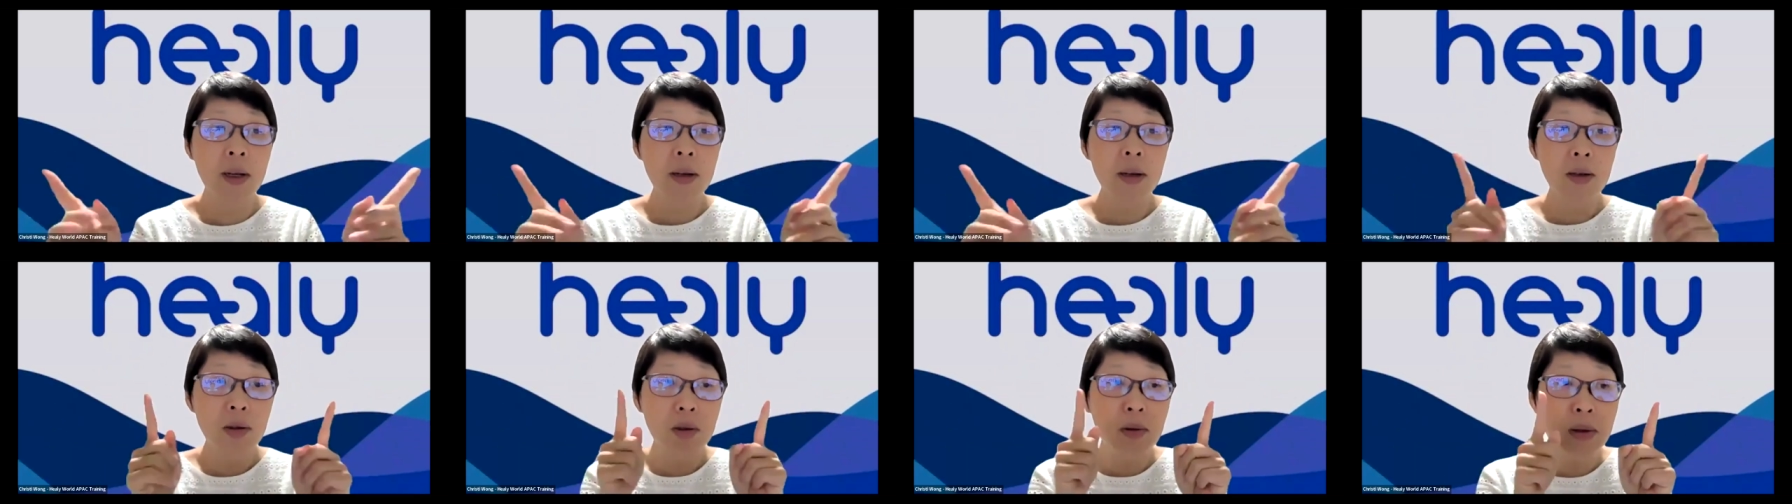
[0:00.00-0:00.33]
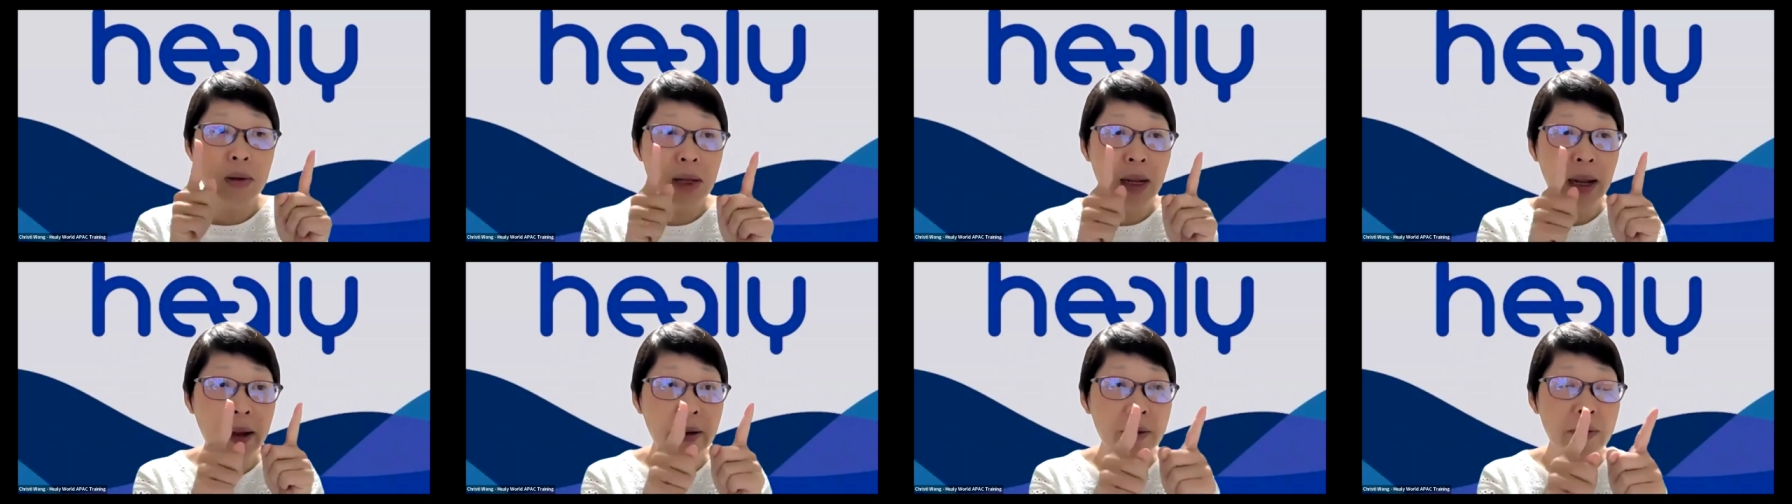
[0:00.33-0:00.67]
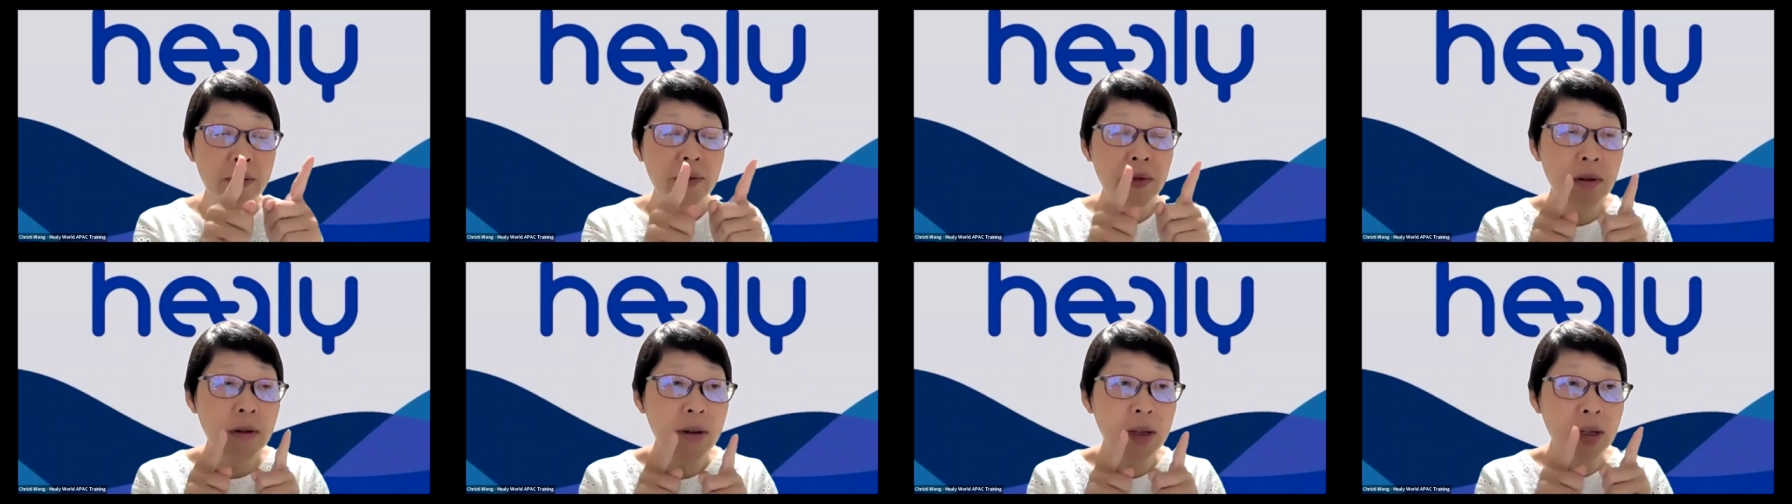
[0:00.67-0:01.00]
So
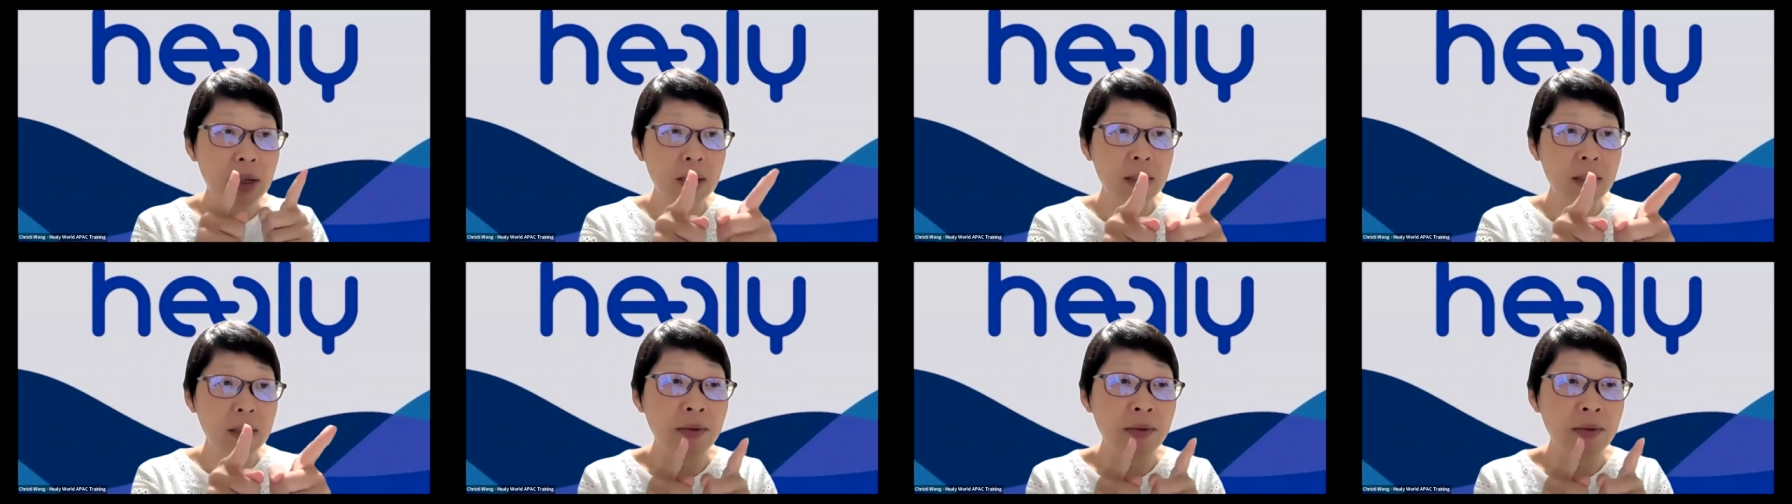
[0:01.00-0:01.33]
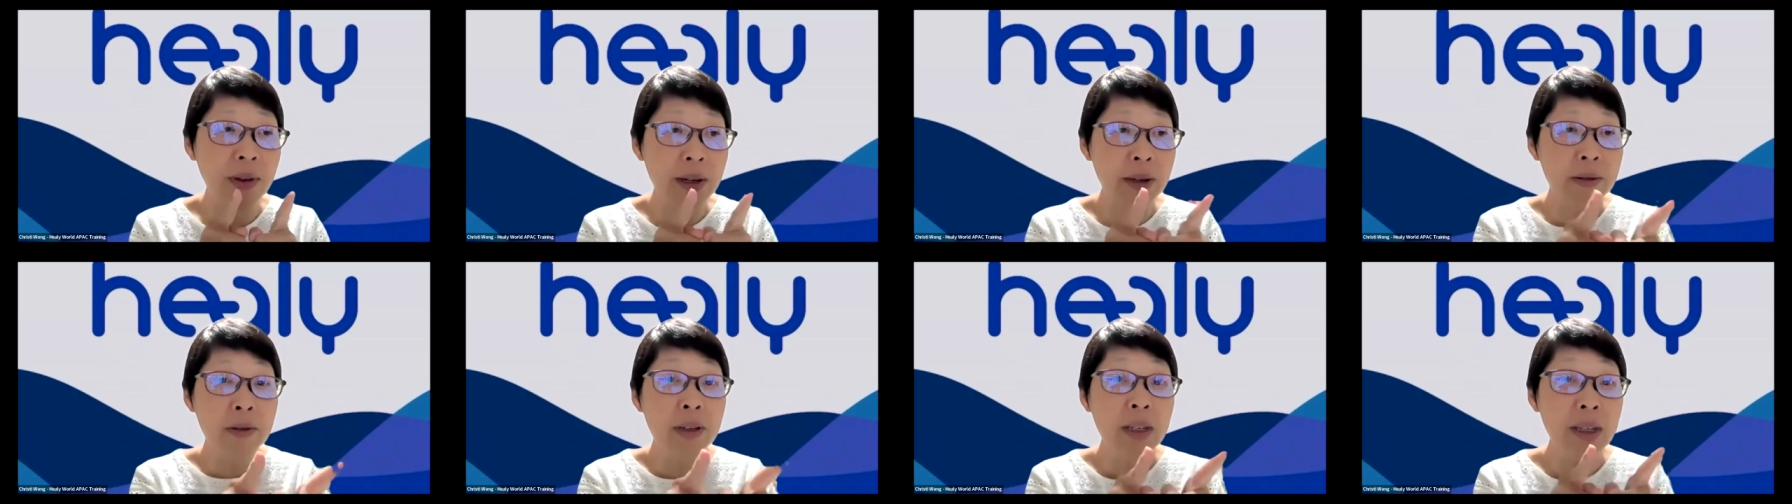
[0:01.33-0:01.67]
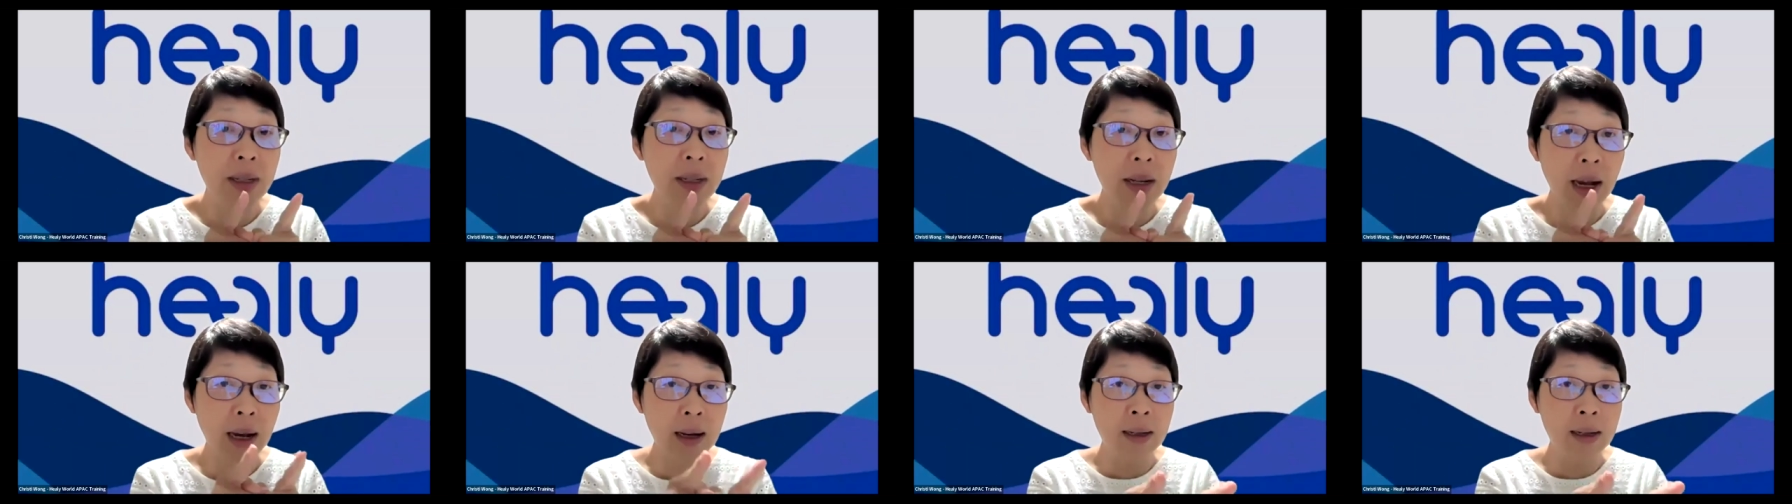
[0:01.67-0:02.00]
therefore, it is very
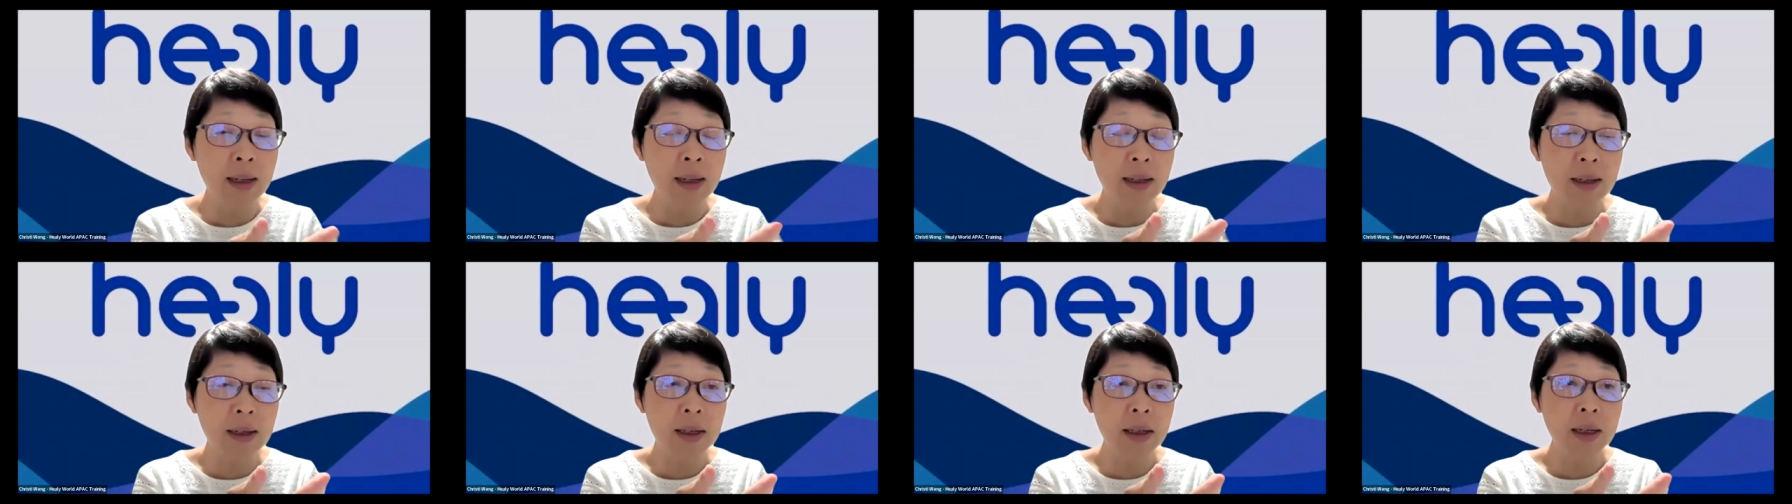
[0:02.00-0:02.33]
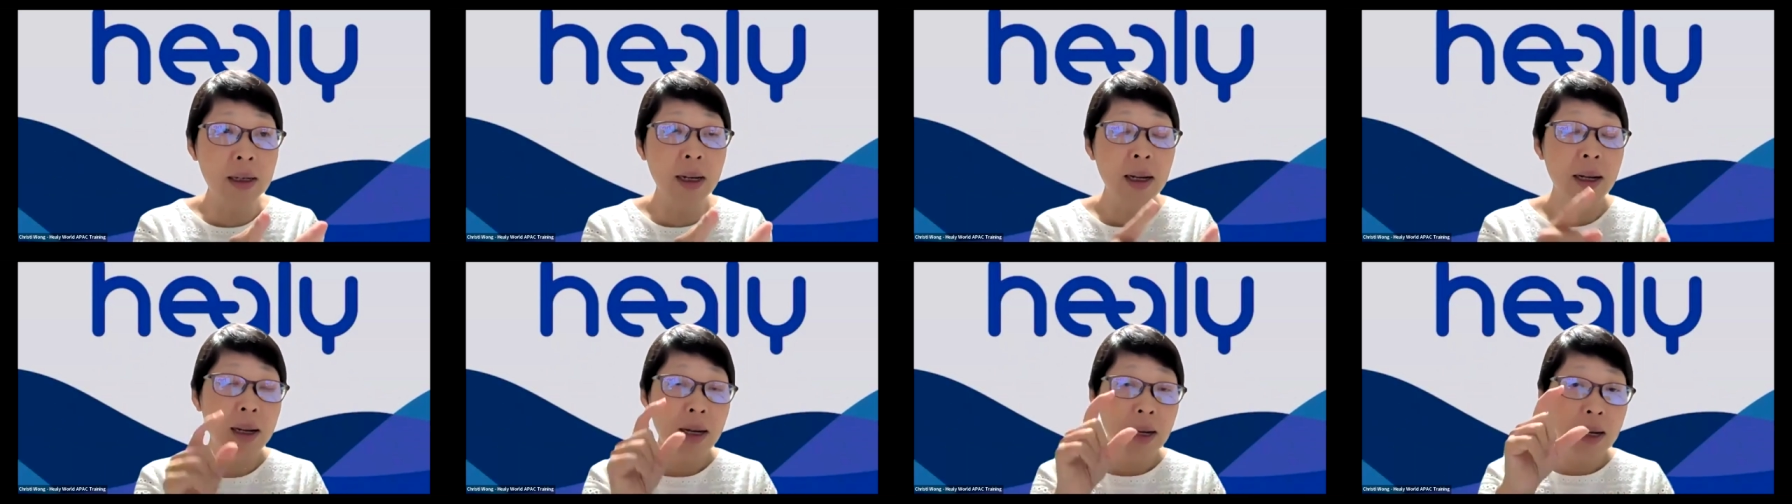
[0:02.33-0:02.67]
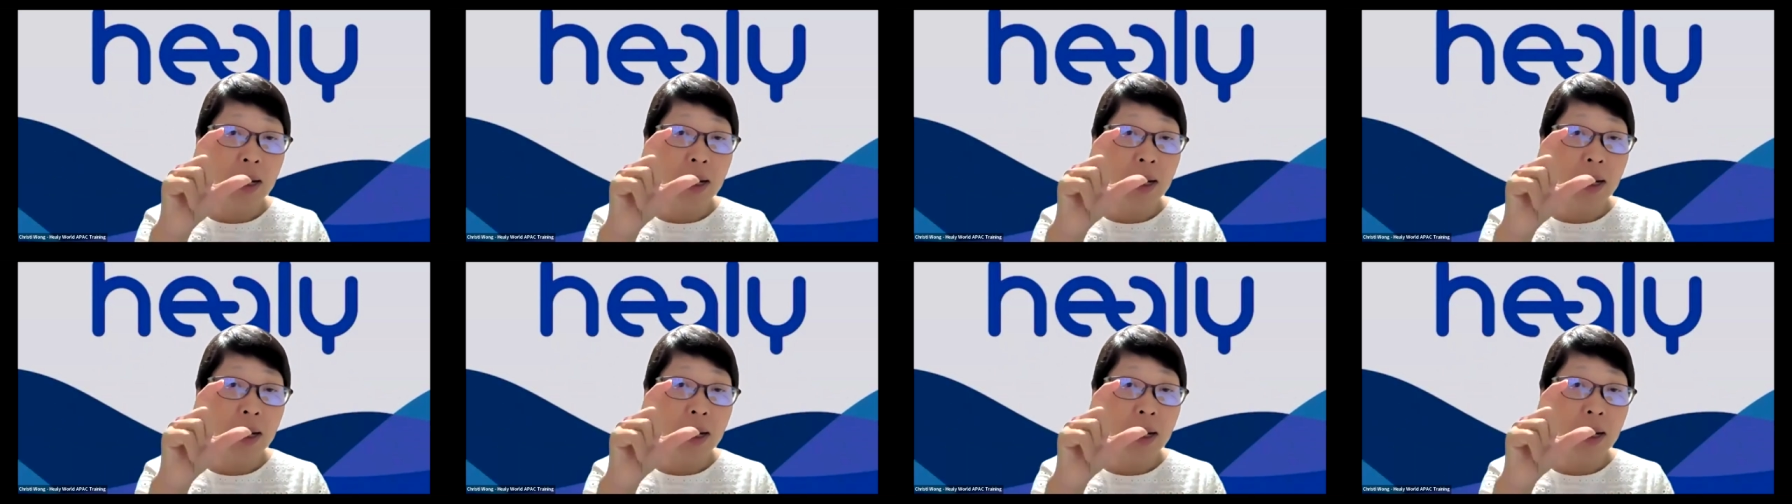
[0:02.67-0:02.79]
targeted